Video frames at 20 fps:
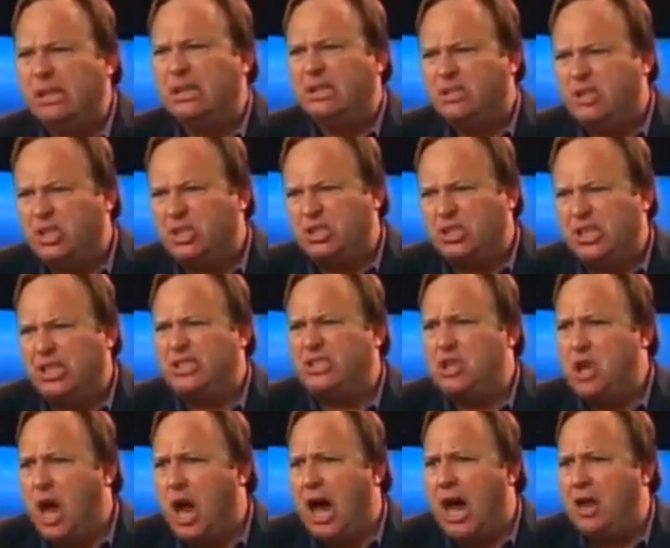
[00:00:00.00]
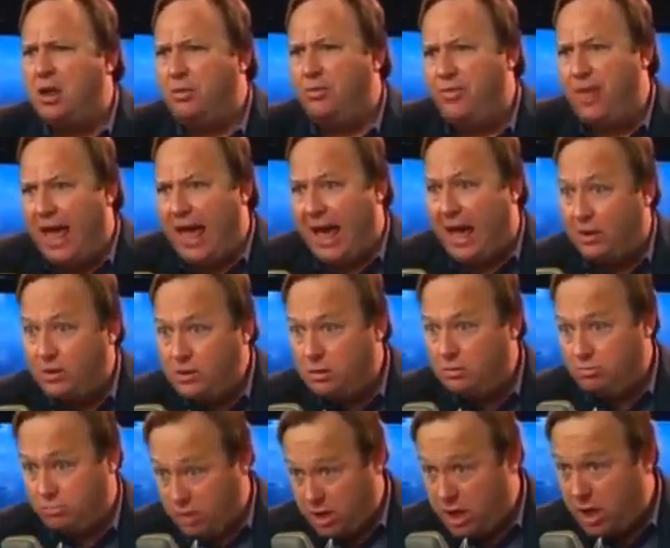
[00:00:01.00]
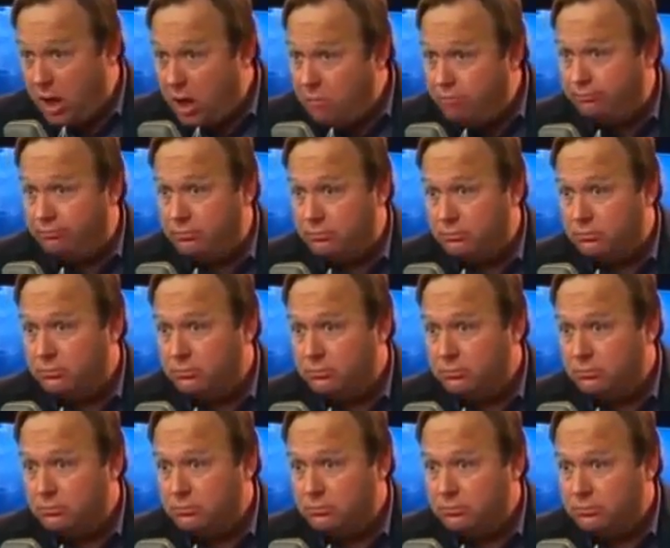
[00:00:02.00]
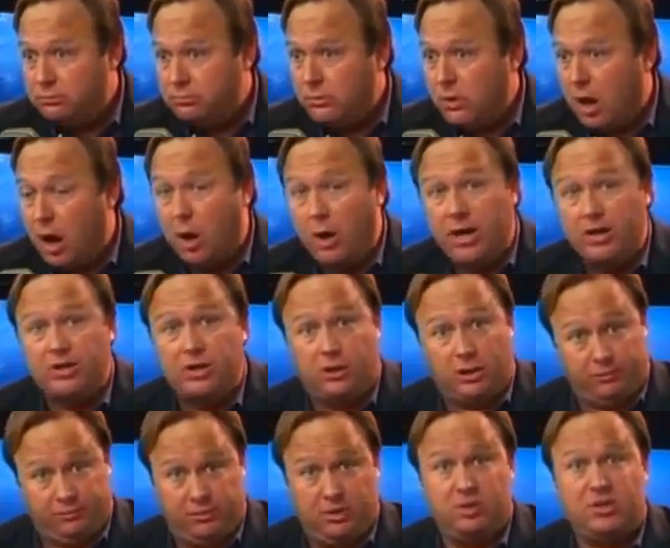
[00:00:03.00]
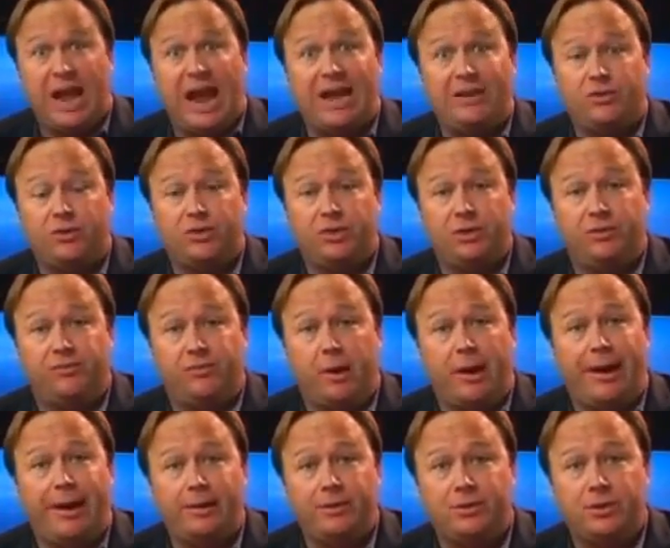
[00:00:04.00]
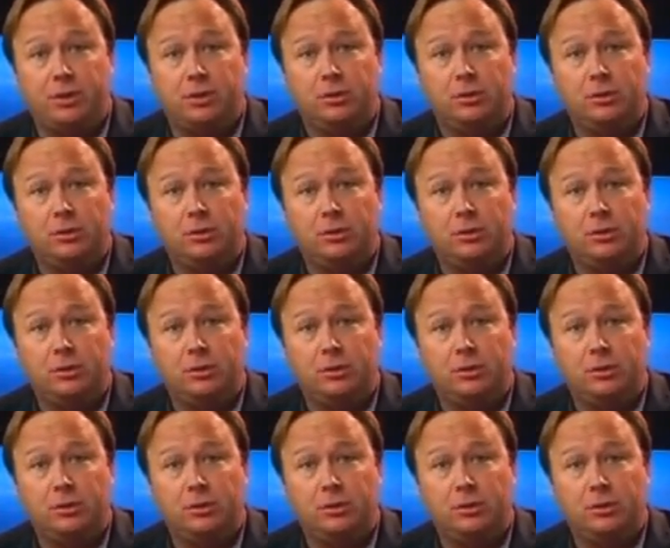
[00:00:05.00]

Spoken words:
just it's not that, okay? Oh, is it the disasters in France?